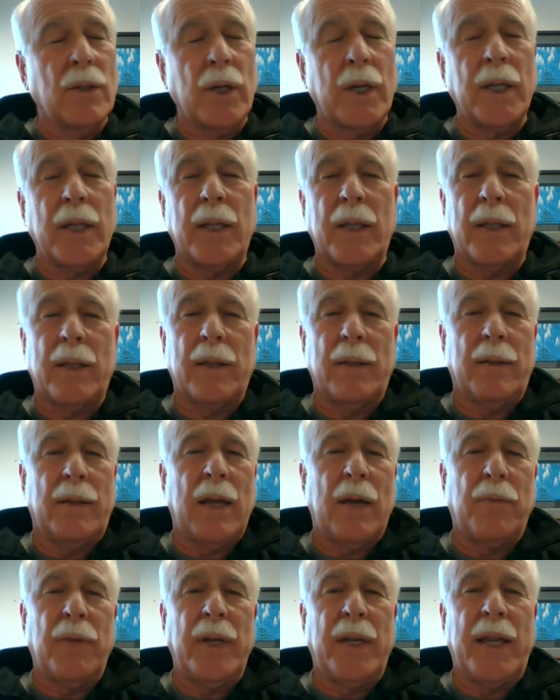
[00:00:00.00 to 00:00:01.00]
look at
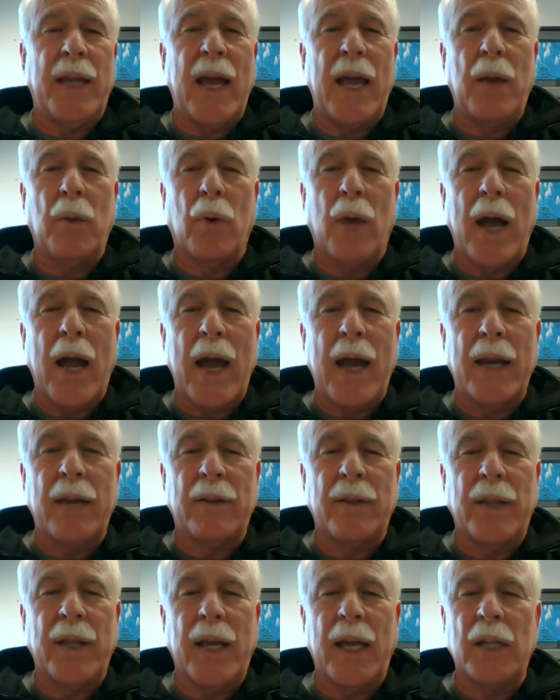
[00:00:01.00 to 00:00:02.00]
every day we're adding
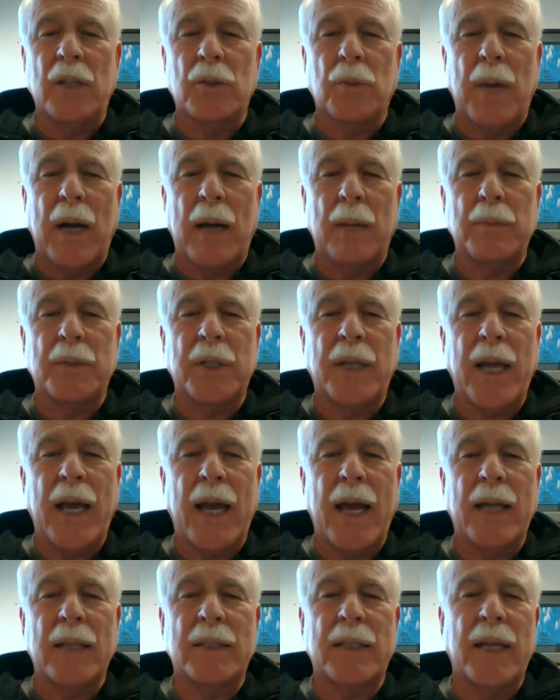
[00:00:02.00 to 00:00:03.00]
to the angel moms and
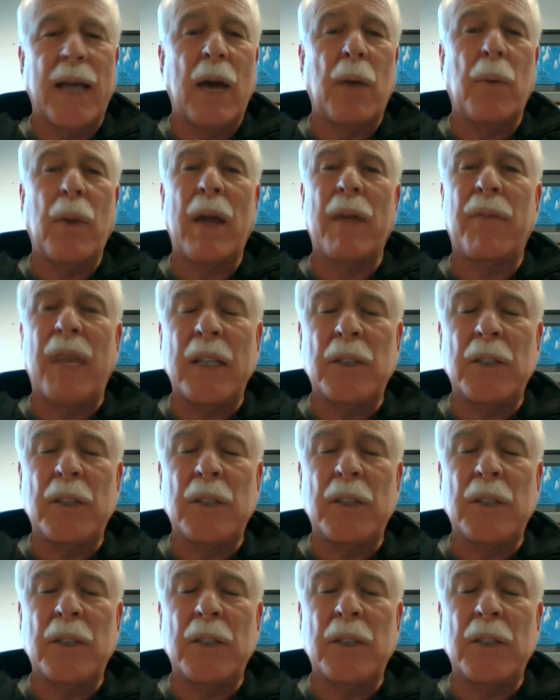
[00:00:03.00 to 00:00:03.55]
dads, and now we have